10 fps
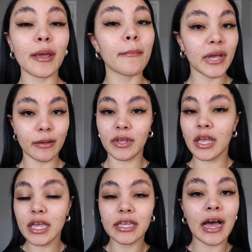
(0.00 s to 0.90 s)

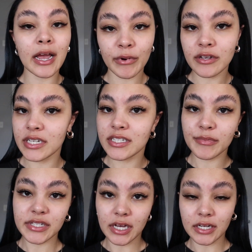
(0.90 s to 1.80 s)
baby, your eyebrows need to
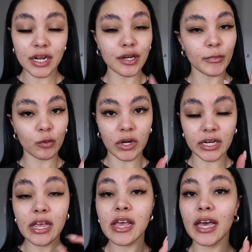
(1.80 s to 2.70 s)
be done, number
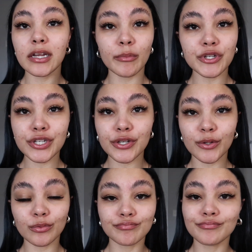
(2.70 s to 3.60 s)
one. And number
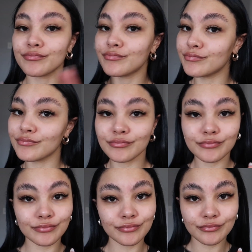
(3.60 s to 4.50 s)
two,
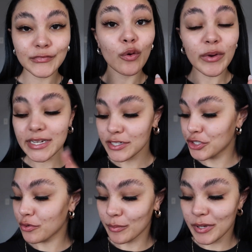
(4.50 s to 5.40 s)
we need to
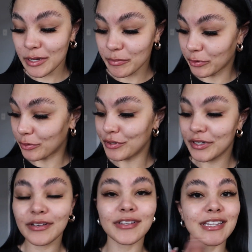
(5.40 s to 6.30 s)
show the people
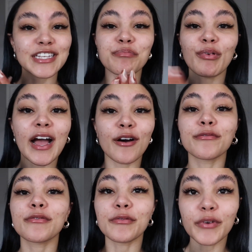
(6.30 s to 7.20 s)
this brow
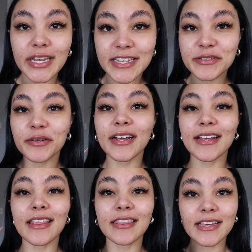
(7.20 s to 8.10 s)
freeze.
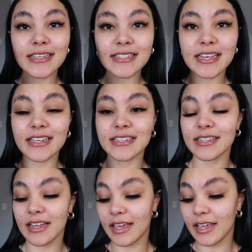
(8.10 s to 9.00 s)
Okay, this
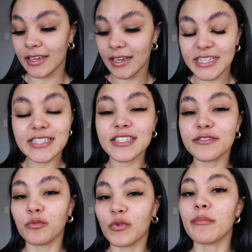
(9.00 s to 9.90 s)
is
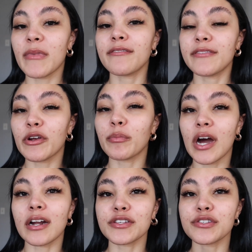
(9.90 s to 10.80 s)
one of my favorite
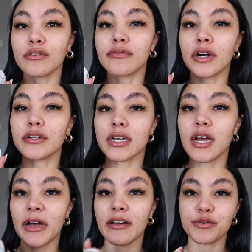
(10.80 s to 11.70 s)
products so far to
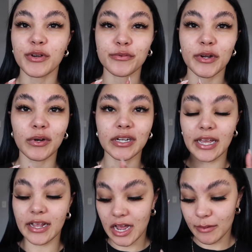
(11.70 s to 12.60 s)
come out in 2021.
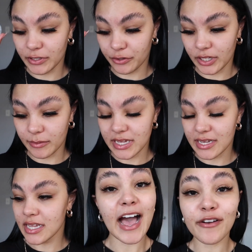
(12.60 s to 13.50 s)
Like, I'm literally
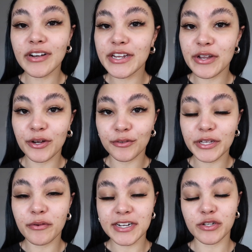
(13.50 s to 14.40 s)
obsessed. I already know that
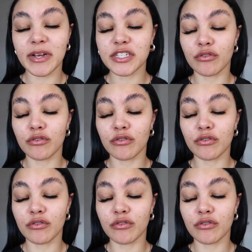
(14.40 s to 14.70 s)
you guys are about to